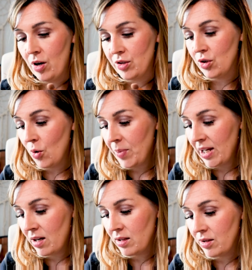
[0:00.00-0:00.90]
a
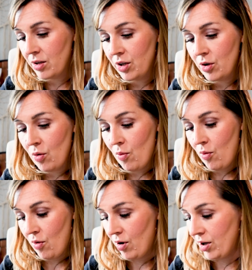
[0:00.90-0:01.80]
taupey color
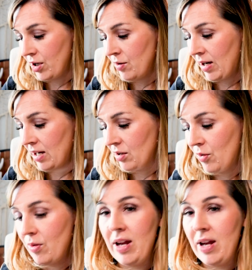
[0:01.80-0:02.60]
or you can go